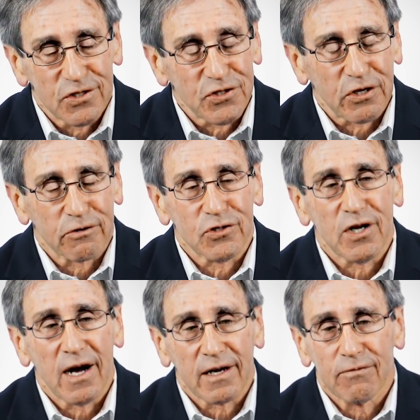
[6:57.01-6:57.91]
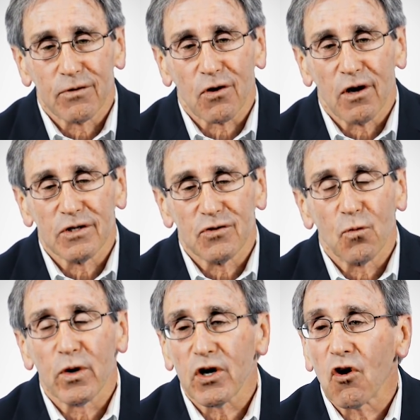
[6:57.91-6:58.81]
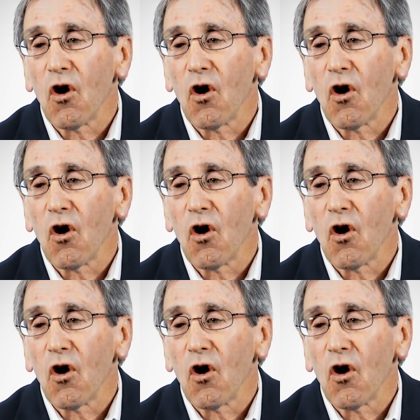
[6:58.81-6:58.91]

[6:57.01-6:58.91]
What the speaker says: sticker shock in regards to what it